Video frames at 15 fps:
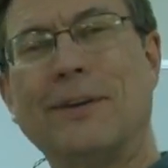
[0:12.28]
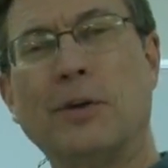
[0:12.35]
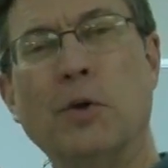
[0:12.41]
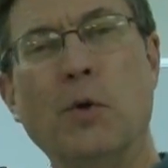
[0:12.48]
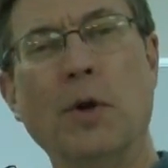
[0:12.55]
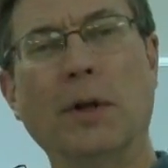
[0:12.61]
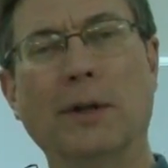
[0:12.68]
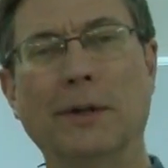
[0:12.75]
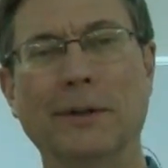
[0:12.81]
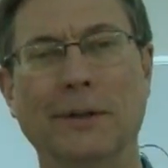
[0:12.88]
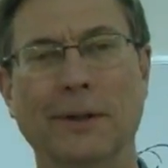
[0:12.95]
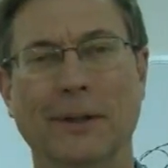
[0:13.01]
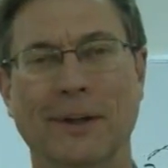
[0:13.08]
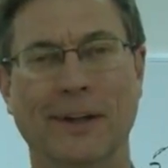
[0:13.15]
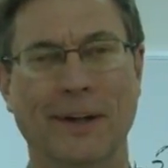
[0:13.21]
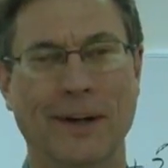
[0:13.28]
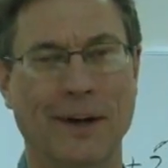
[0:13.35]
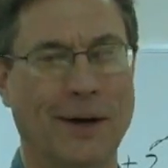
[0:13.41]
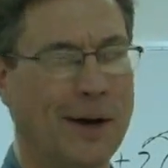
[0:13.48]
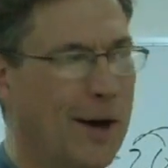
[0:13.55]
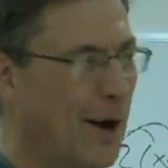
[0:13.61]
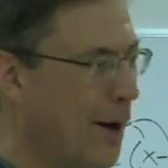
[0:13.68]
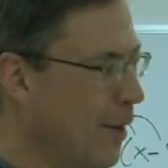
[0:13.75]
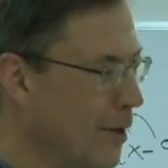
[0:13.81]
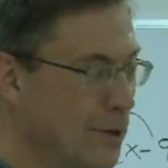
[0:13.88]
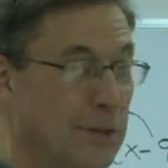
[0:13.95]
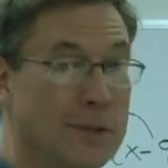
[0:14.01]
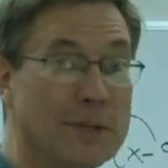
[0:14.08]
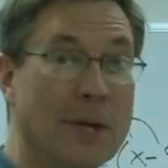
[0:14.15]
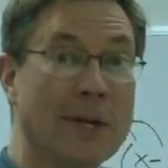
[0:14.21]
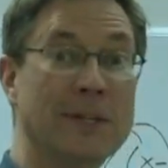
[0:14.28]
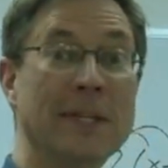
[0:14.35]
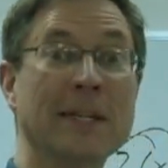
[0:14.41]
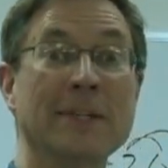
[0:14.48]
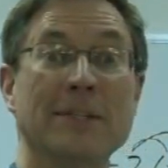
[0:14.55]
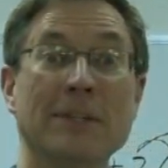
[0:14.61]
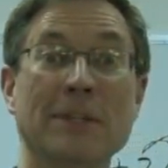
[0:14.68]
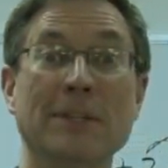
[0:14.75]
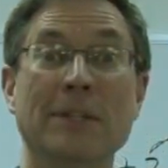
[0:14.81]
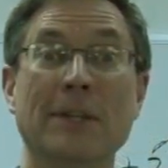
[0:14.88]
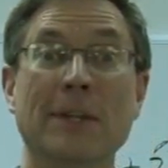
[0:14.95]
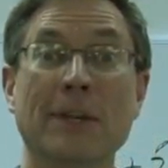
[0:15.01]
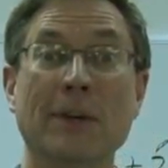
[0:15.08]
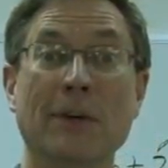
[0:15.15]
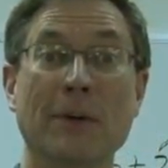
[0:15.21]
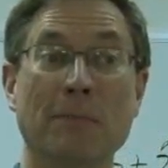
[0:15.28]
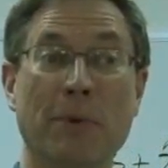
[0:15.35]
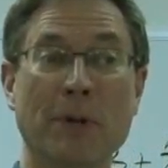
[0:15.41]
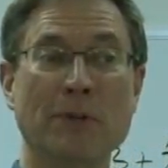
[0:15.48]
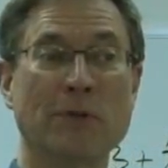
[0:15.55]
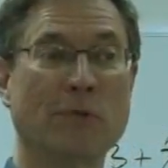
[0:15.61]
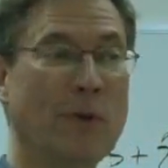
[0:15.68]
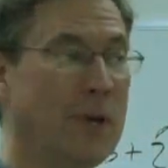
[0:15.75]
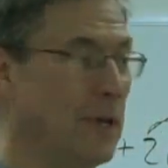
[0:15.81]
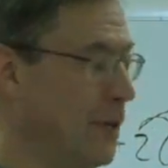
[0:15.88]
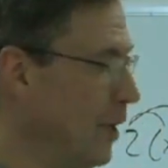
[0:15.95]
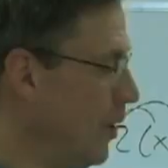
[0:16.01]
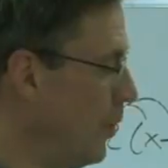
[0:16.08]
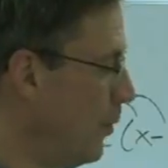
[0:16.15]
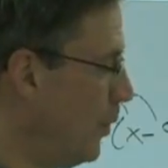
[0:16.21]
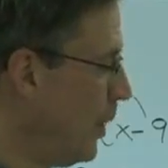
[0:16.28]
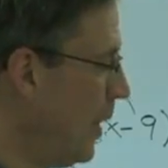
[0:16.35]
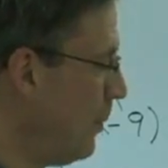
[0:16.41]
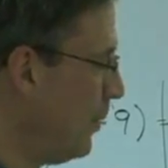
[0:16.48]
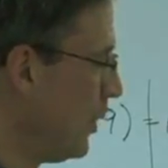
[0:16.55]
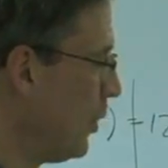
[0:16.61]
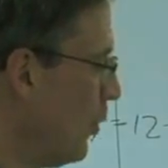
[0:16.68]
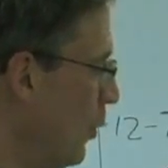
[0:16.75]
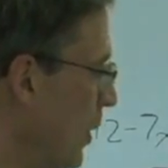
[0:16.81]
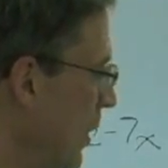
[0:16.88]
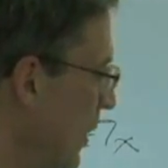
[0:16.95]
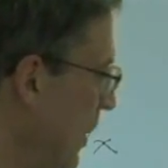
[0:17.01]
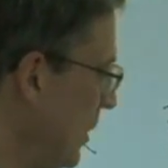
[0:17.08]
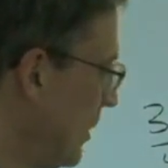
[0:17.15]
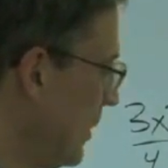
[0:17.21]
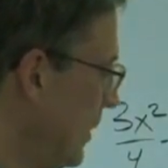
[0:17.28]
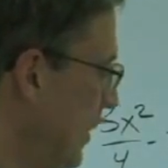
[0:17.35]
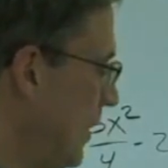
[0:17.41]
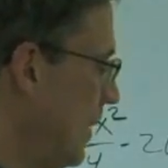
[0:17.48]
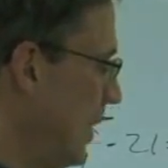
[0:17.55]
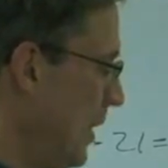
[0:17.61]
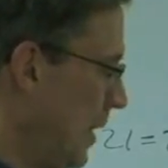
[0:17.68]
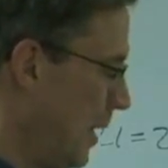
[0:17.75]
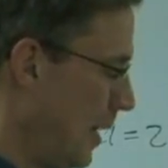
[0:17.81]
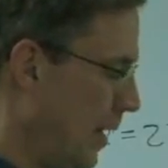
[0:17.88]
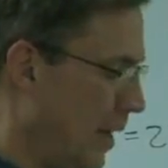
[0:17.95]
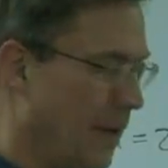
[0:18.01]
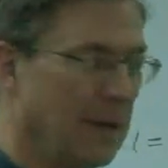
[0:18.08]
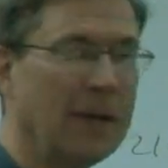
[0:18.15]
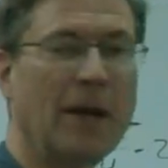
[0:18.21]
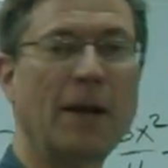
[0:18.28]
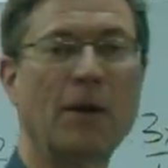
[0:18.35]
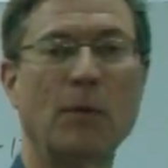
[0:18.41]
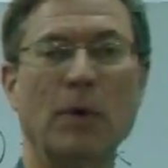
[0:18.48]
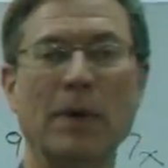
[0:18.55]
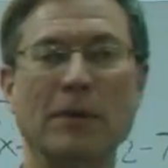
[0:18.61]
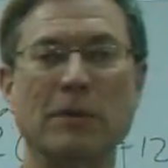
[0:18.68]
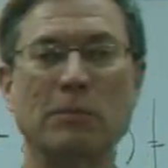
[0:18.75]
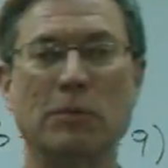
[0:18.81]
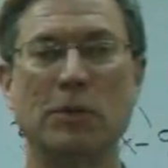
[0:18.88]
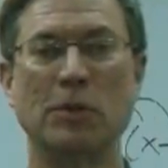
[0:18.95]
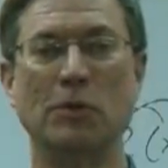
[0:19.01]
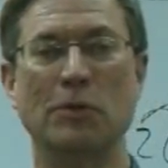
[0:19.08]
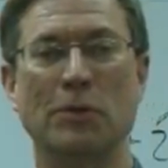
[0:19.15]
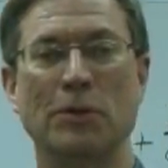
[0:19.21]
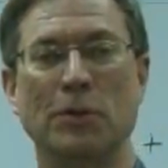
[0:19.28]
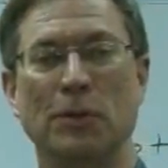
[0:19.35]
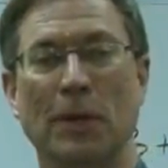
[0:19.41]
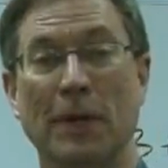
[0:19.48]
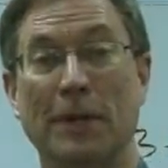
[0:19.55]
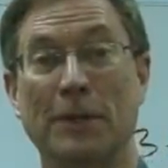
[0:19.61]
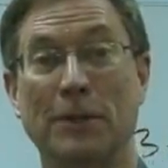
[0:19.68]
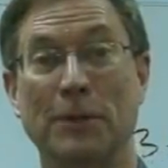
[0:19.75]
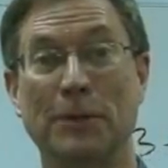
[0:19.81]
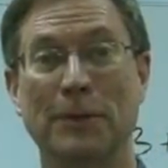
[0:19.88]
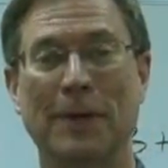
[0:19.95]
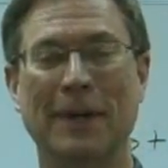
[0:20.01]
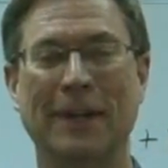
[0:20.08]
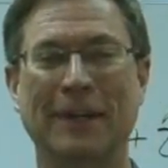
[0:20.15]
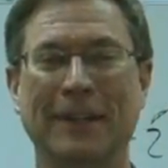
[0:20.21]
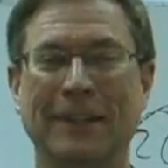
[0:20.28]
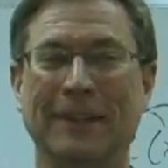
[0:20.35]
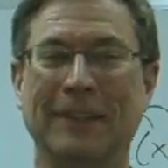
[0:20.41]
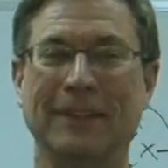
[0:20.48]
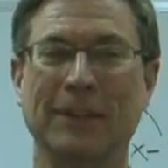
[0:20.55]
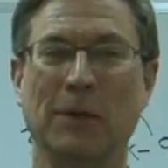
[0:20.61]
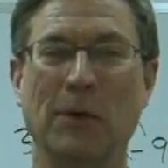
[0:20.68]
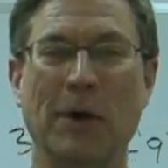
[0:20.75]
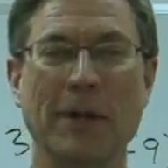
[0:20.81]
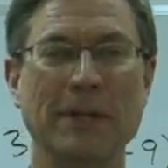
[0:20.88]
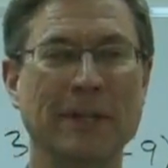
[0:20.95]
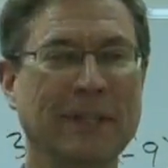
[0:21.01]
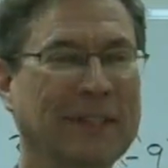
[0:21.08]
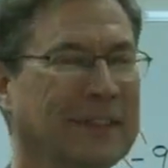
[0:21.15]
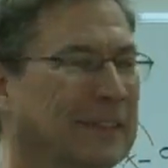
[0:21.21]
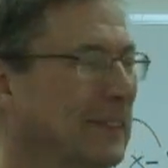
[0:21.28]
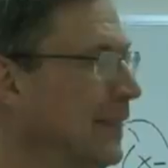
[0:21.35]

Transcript: Cool. This is hunting season here in Pennsylvania, where I'm recording this. And I know we have some students who like to go hunting.